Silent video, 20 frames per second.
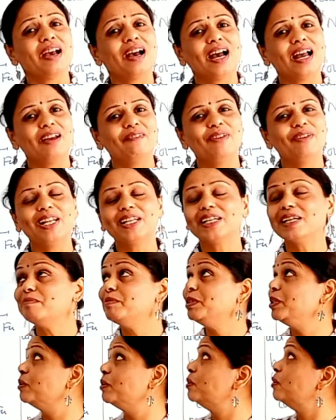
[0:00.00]
I
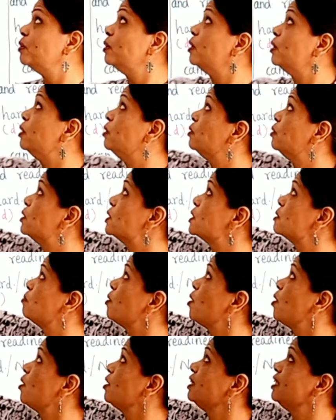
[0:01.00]
welcome you to the
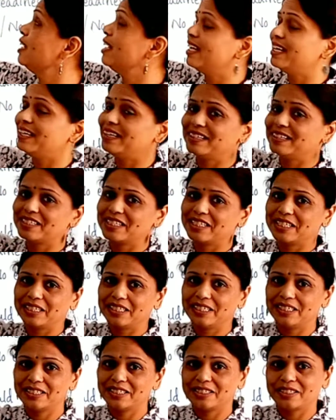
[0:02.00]
Spot the Error
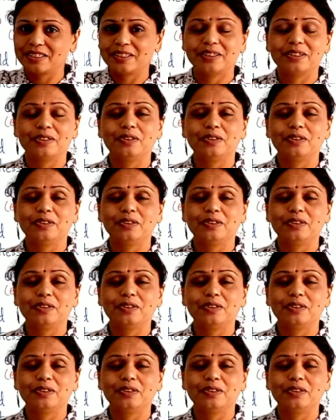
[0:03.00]
series.